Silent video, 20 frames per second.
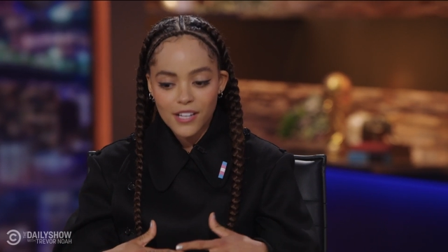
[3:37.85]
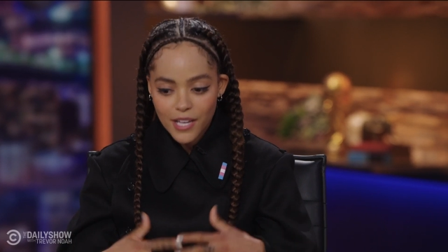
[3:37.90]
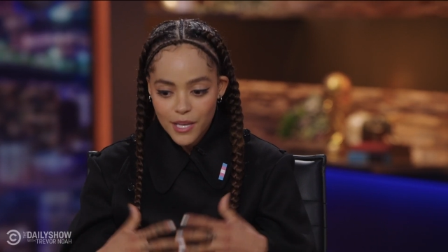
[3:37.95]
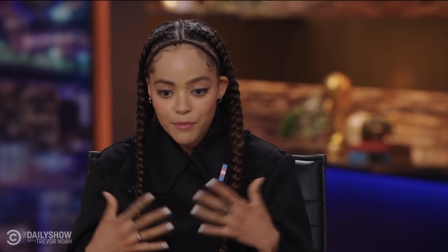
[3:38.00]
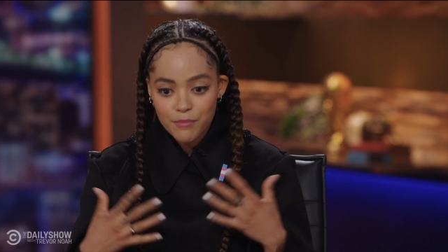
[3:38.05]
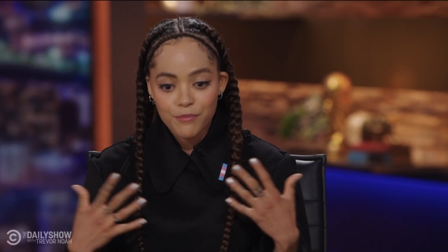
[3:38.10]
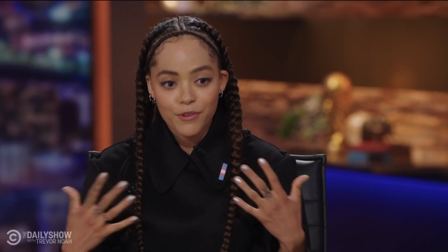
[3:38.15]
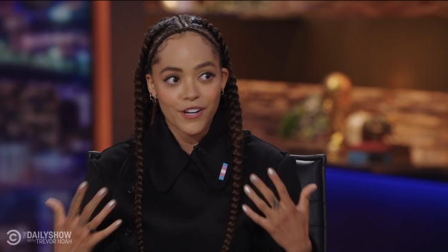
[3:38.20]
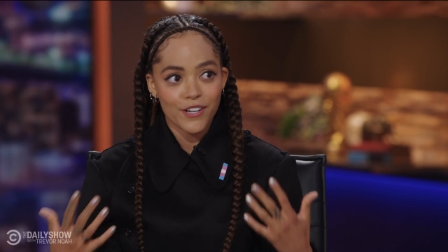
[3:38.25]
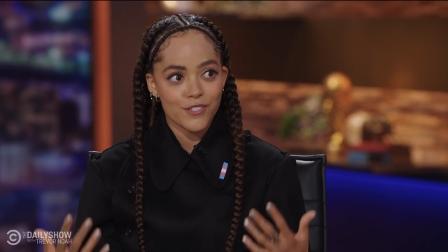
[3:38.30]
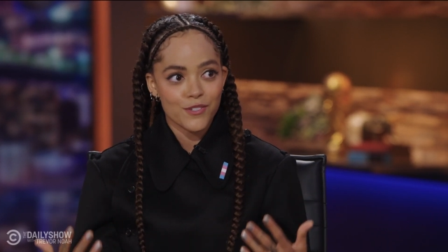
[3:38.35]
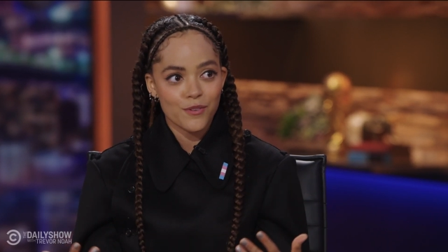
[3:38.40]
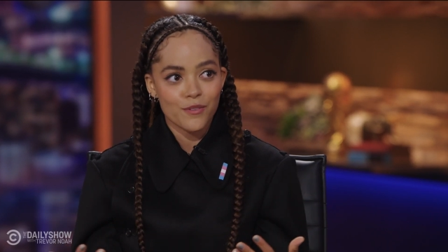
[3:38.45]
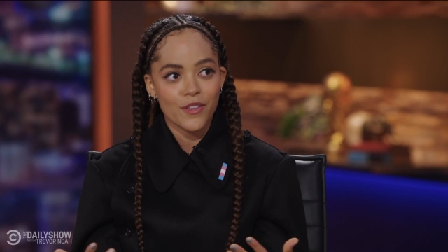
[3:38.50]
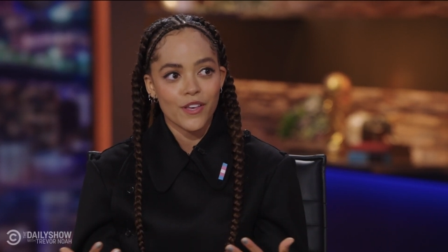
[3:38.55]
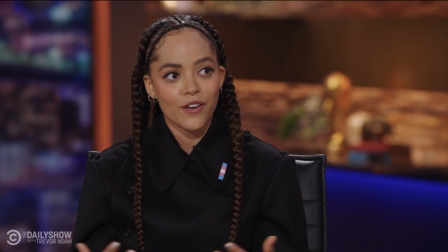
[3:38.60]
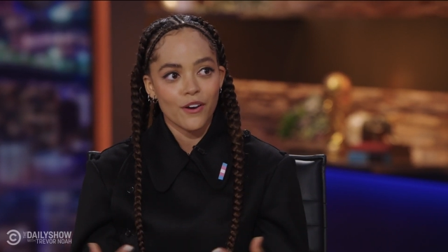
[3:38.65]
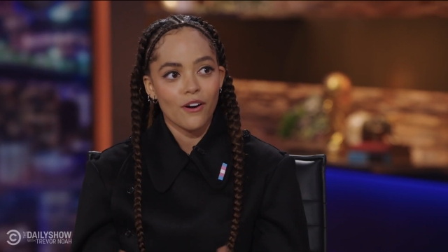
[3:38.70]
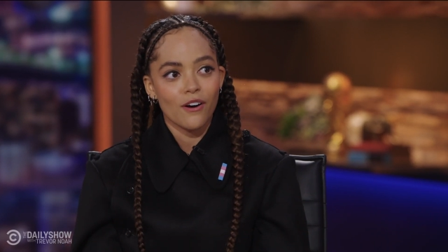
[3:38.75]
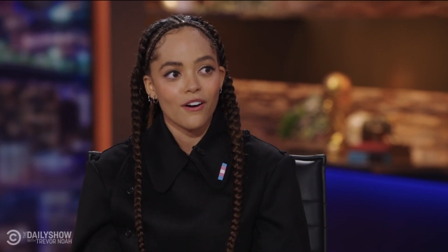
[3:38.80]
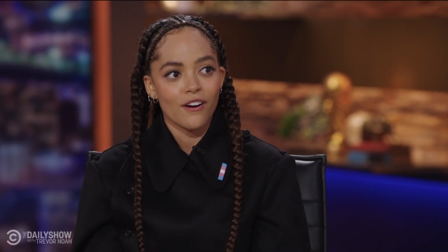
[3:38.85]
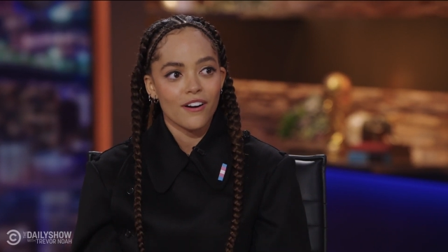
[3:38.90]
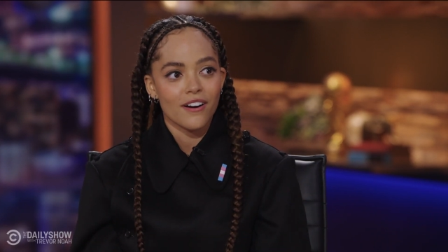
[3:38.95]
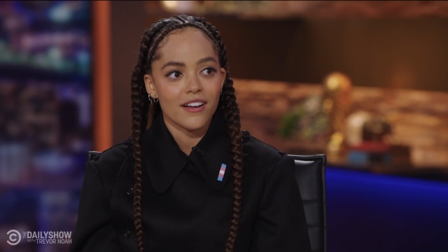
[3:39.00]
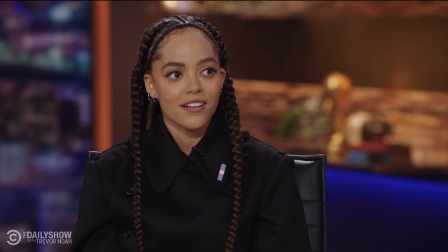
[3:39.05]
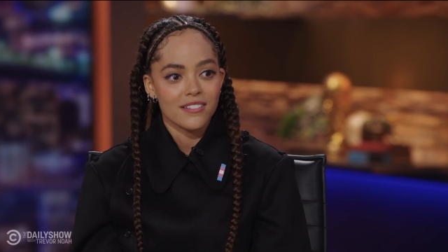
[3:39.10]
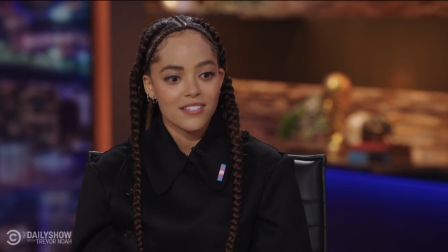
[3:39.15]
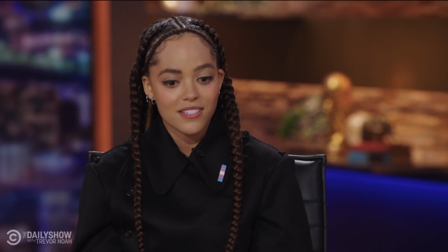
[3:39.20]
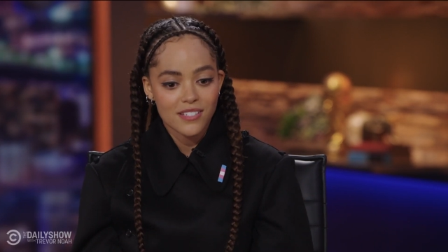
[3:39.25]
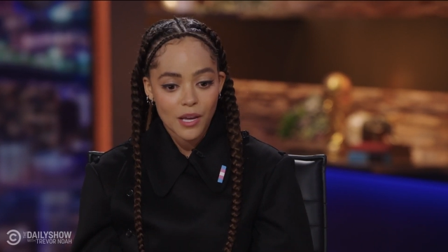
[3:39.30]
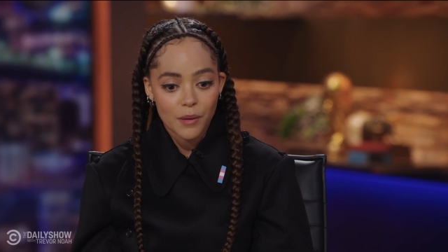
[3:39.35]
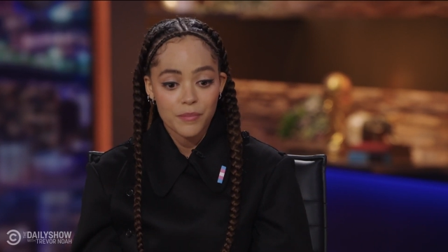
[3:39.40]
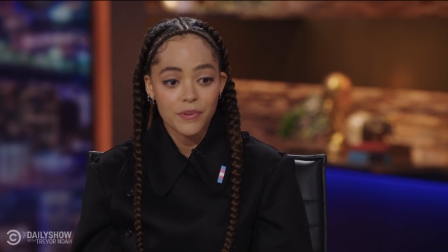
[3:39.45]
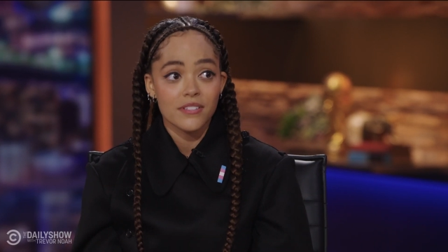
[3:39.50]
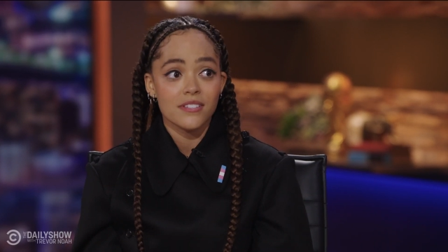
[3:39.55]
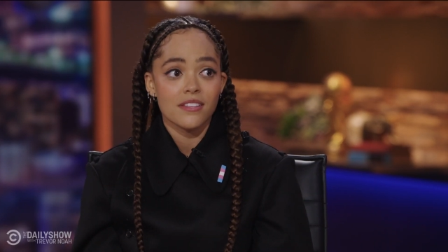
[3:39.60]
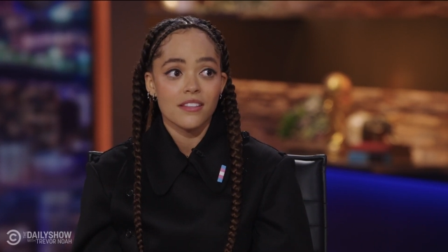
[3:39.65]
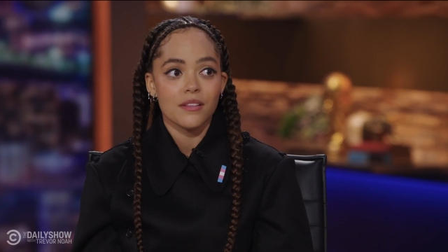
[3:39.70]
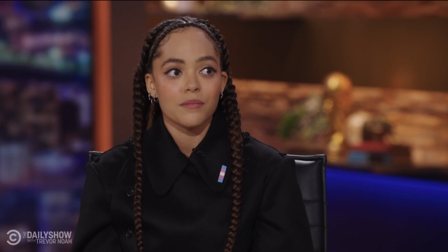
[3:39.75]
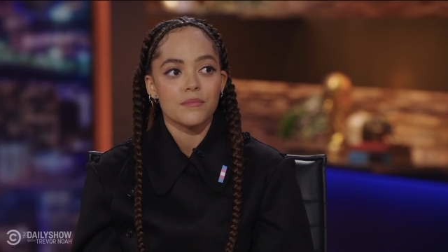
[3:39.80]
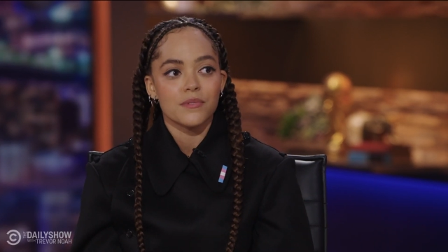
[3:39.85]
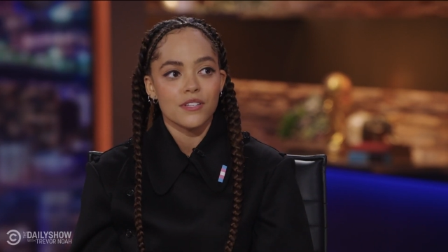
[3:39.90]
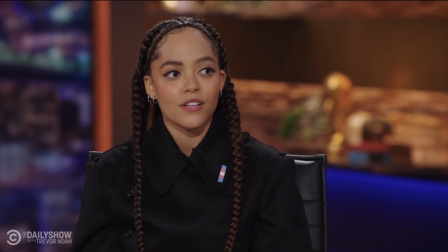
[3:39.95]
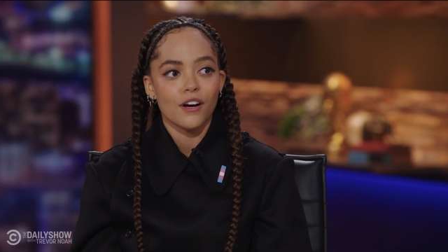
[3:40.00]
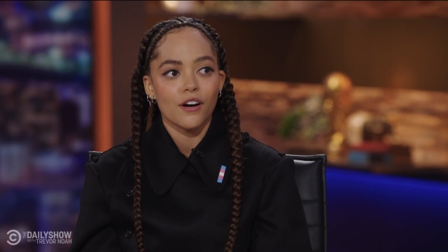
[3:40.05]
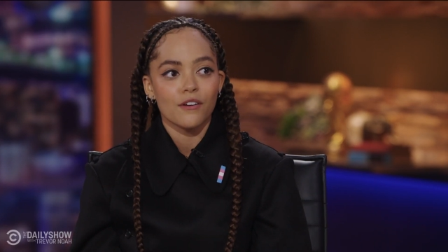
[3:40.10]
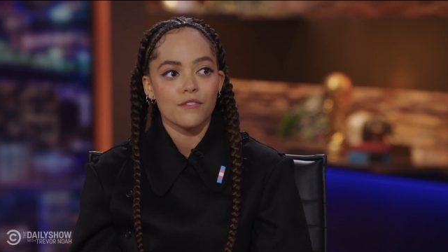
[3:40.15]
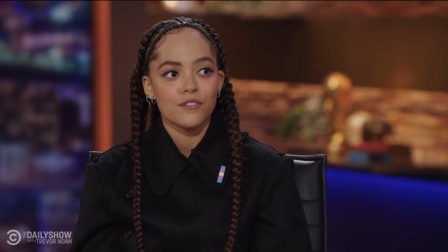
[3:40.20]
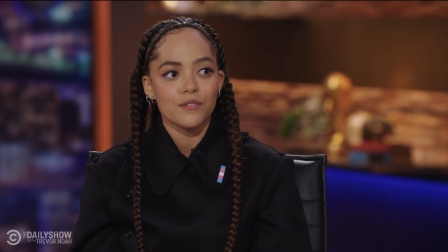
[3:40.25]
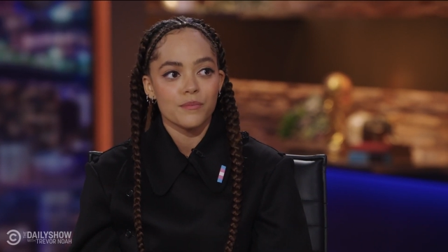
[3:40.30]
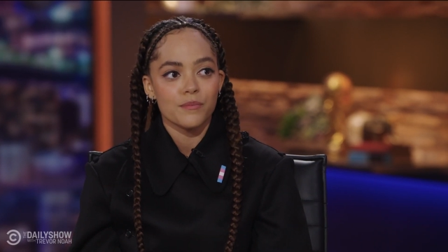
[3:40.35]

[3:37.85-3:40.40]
embrace who they are and step into themselves.